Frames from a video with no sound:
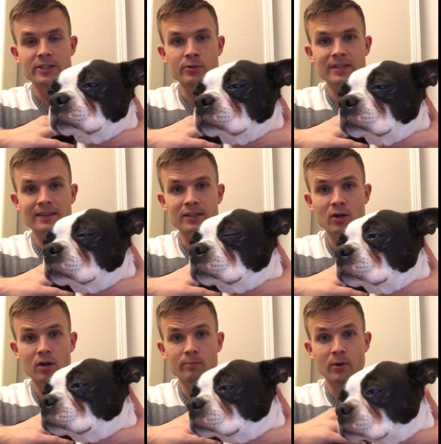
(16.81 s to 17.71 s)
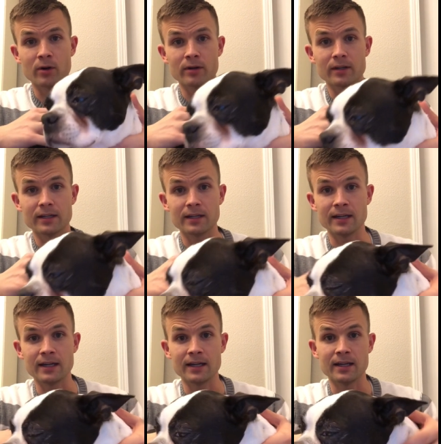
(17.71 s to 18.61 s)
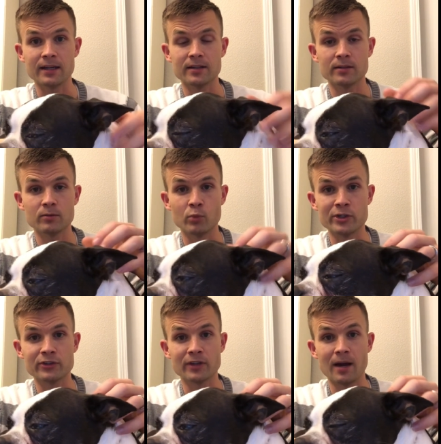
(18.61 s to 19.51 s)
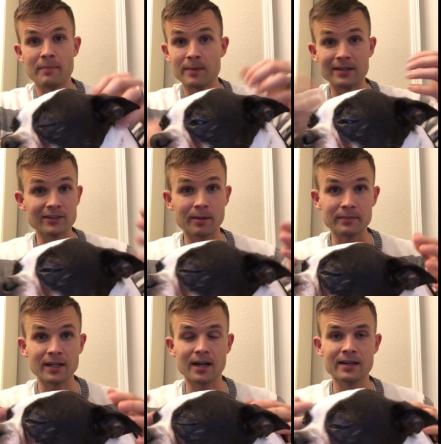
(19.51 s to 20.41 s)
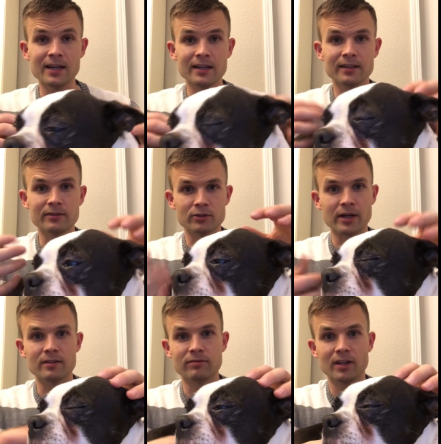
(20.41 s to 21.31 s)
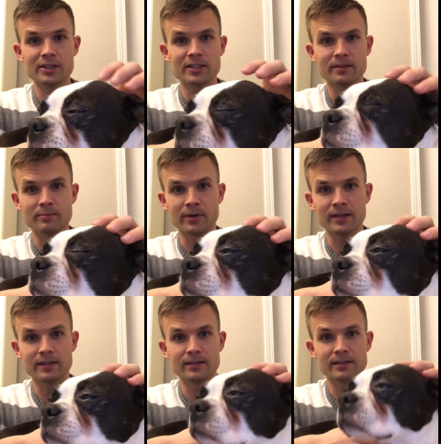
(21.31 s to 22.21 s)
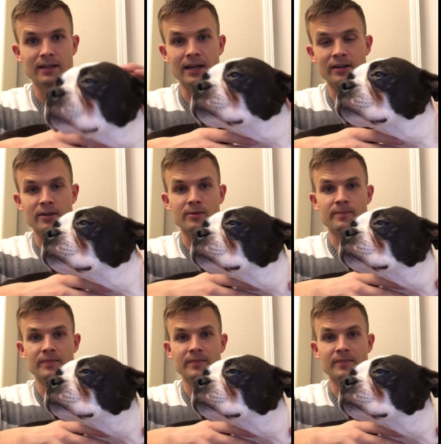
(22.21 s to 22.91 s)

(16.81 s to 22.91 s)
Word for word: She was at the dog park and we just thought maybe something gotten in it, tried to flush it, but I don't know.